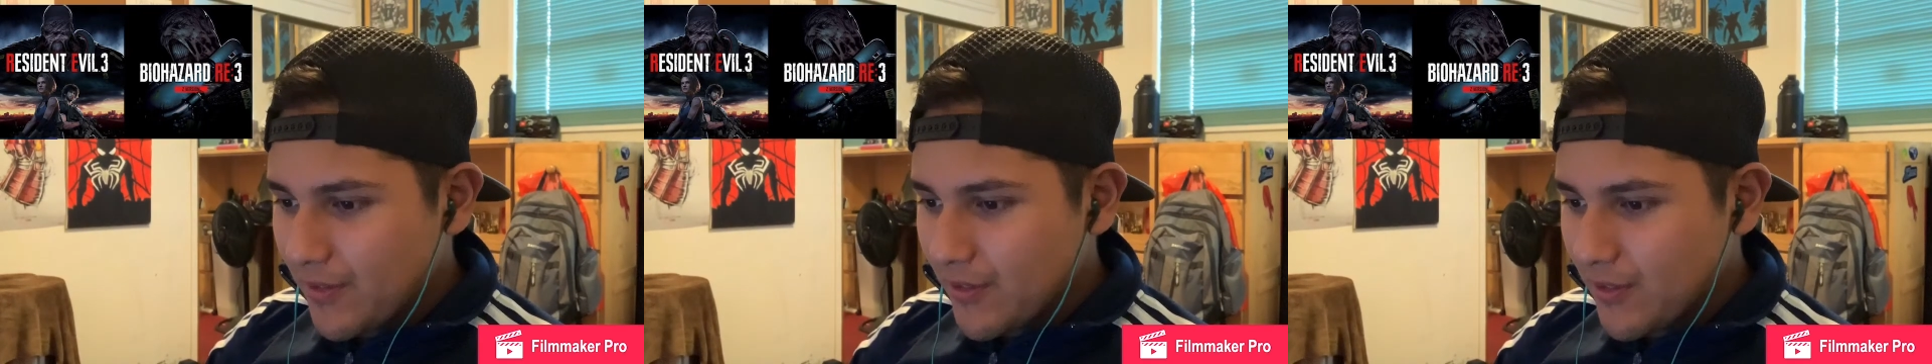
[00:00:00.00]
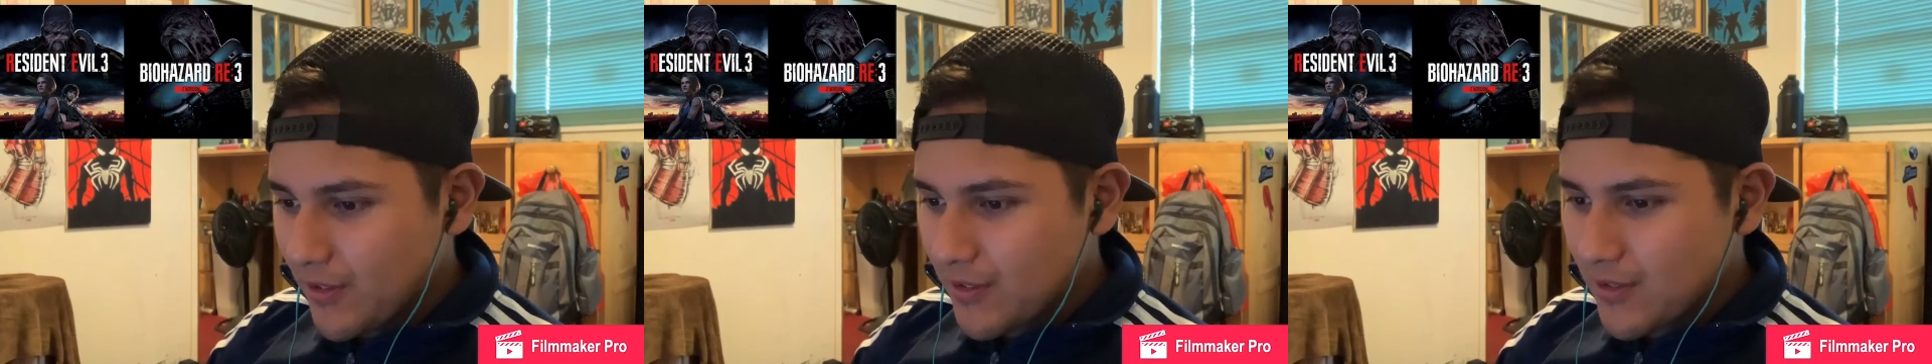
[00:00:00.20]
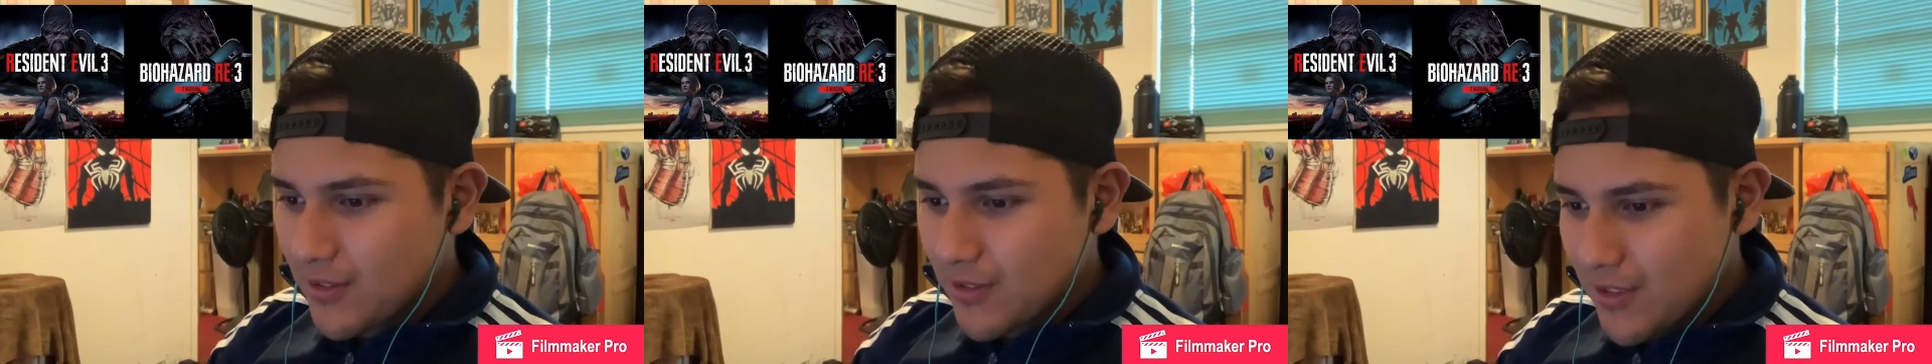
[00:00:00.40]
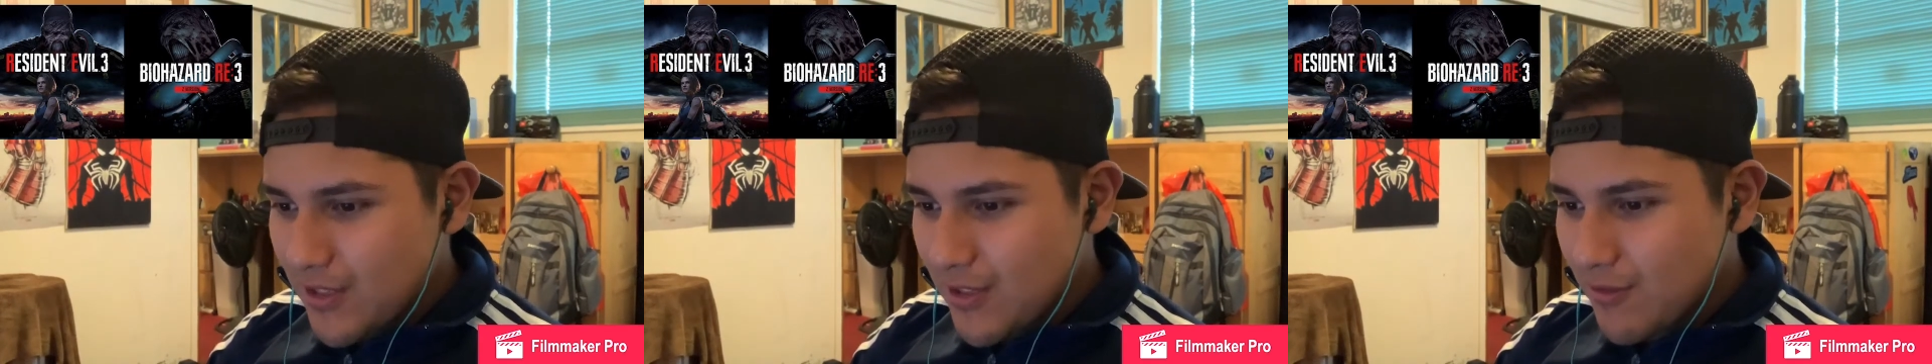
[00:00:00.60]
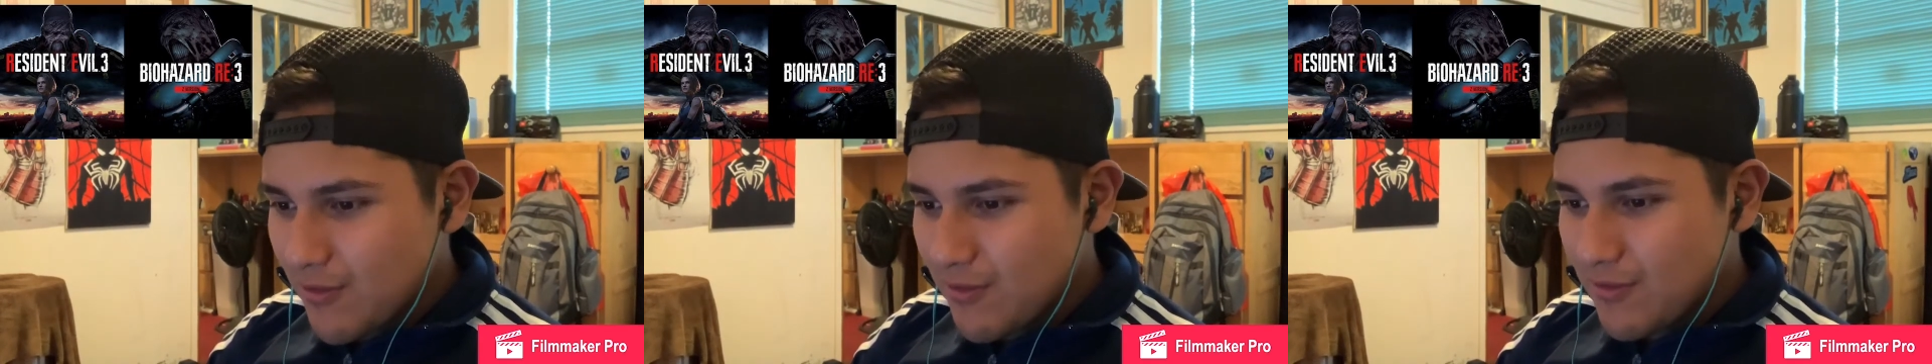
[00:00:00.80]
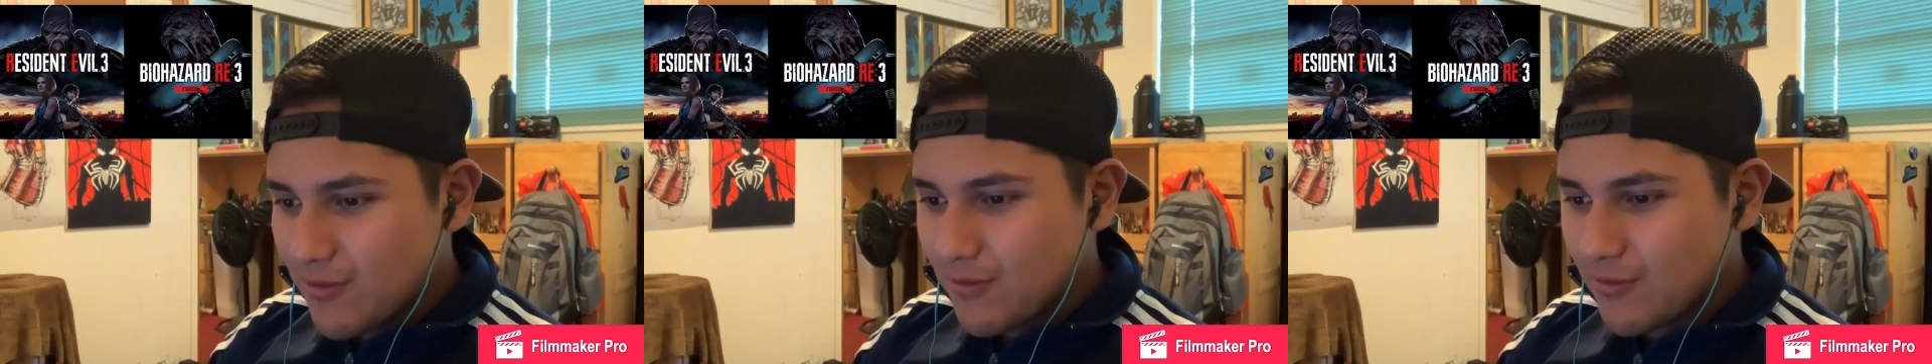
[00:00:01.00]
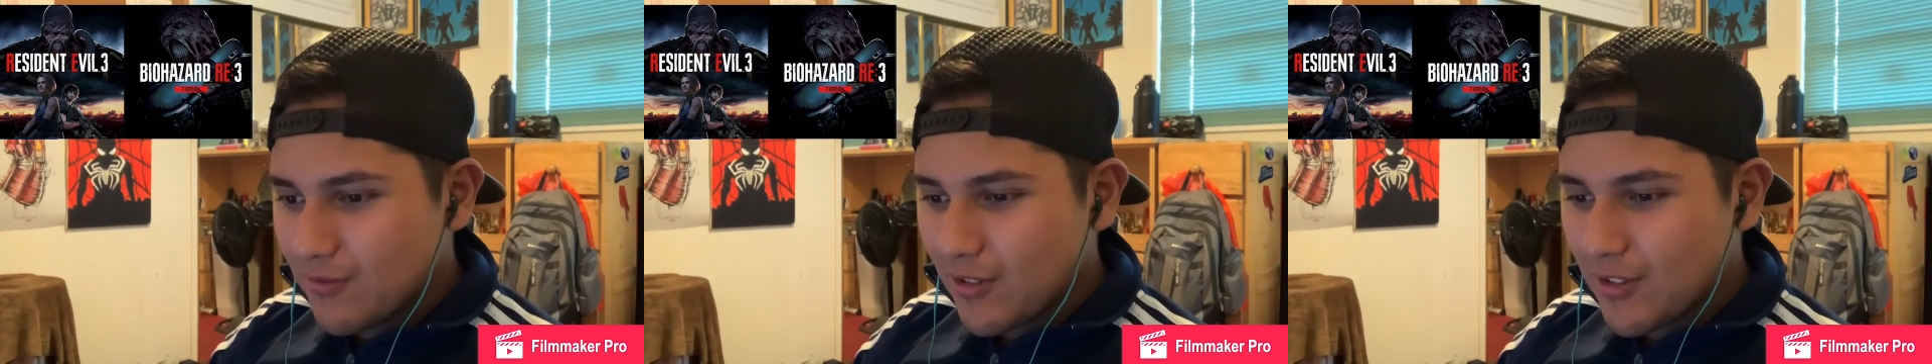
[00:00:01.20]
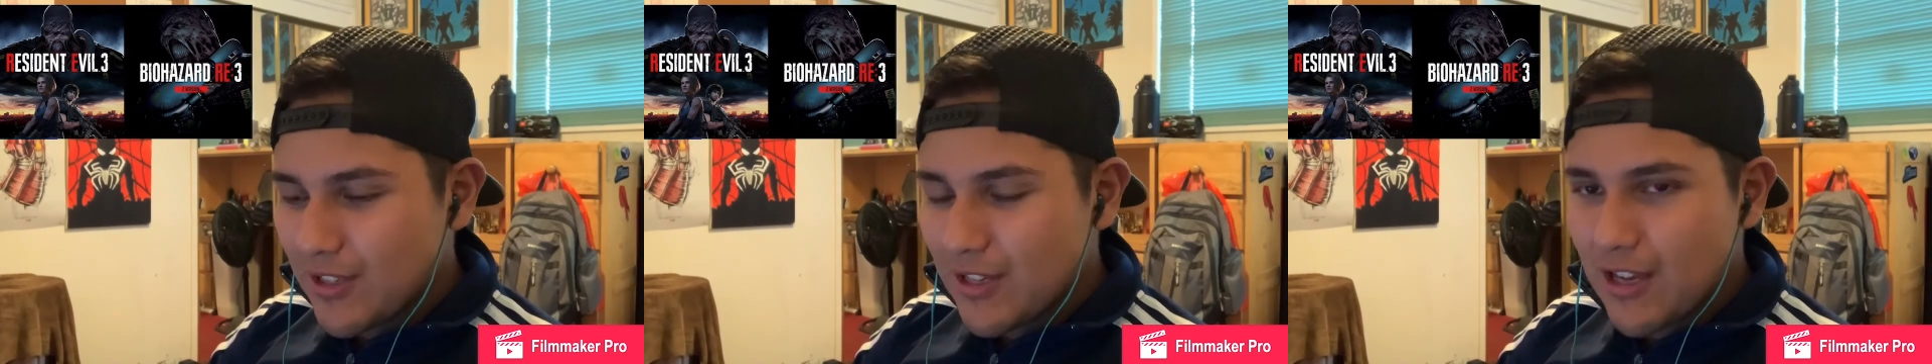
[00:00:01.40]
let's see
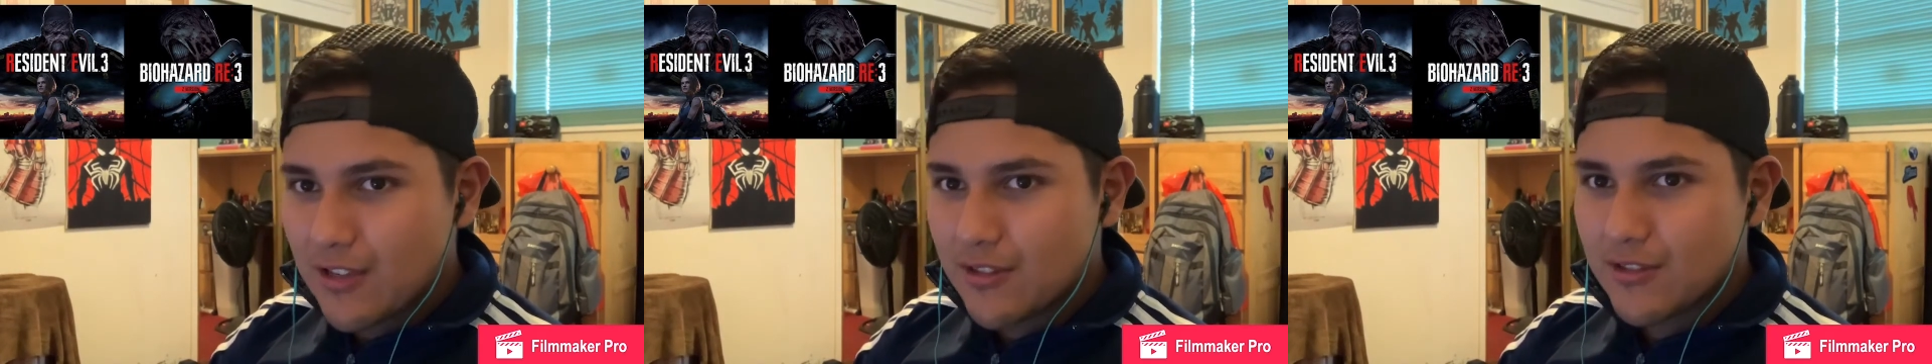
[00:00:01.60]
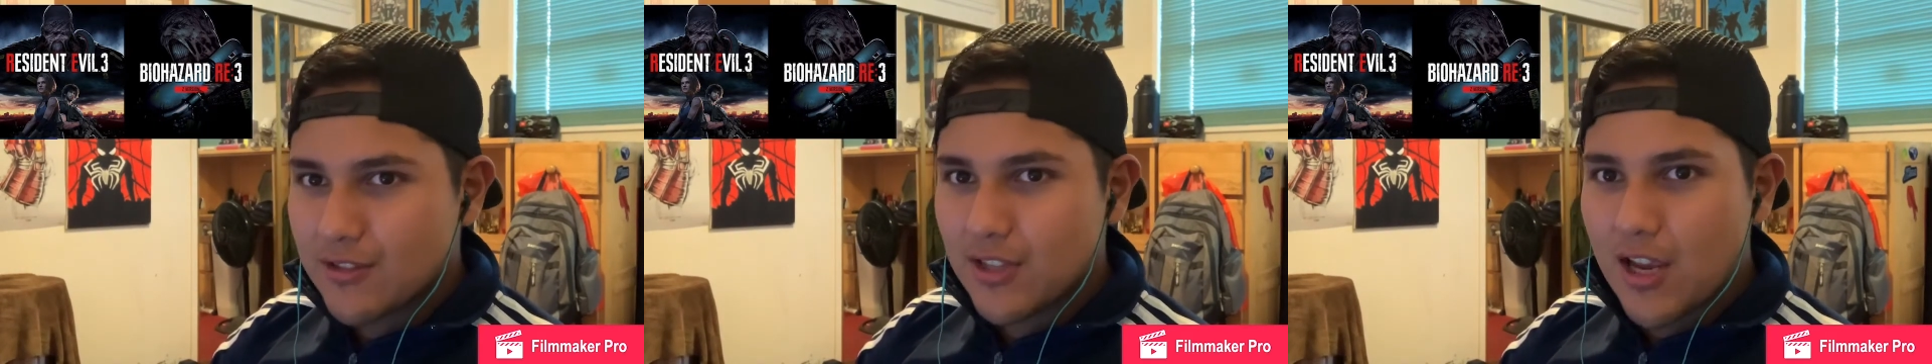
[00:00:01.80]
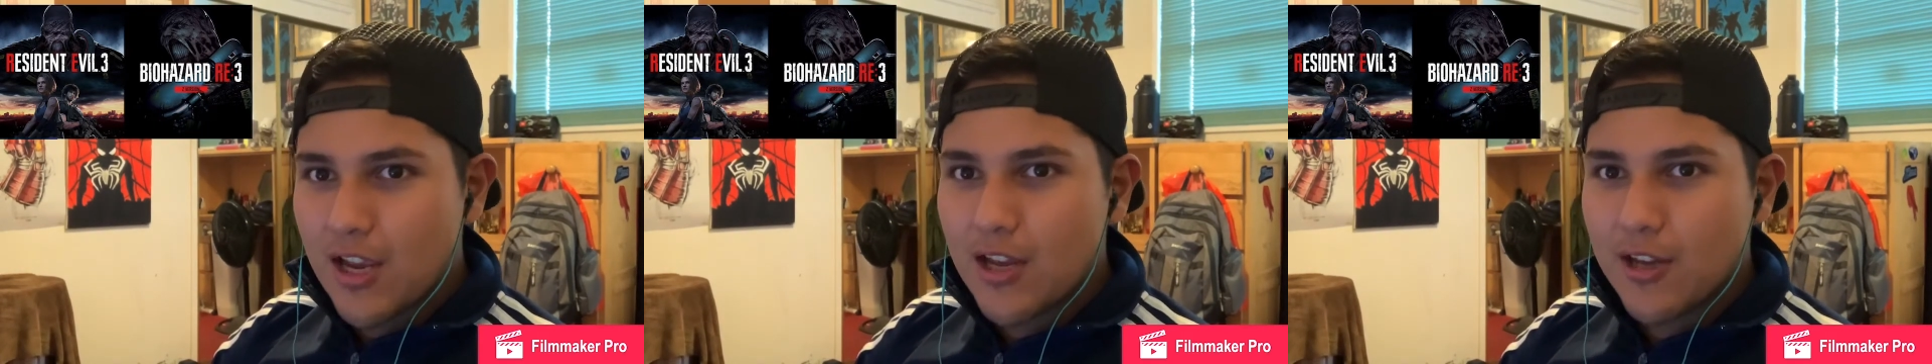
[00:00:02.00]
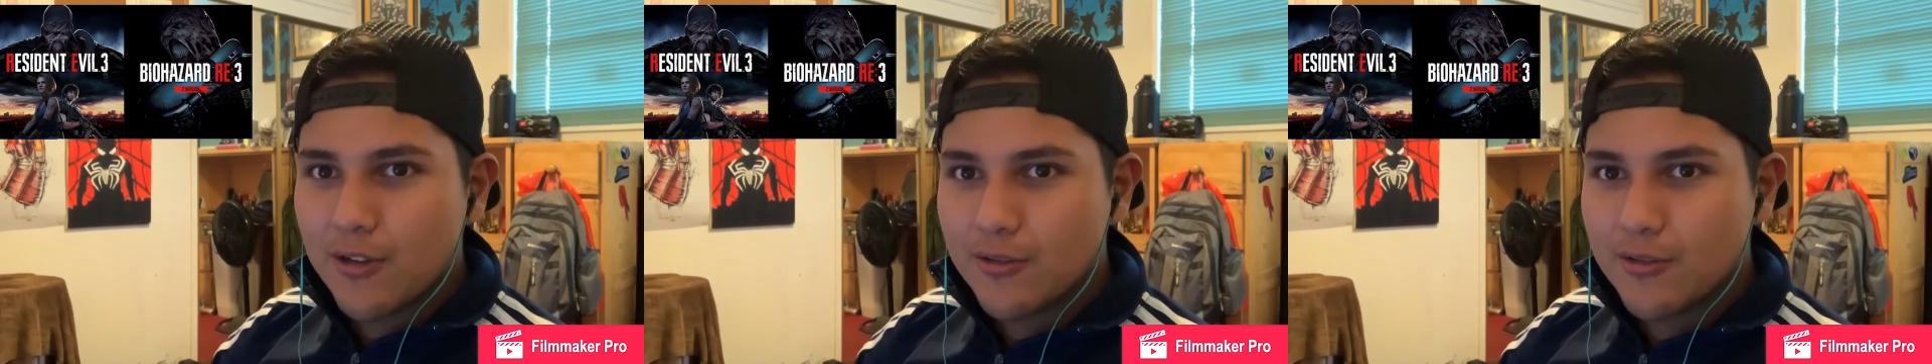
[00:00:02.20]
what they had to say.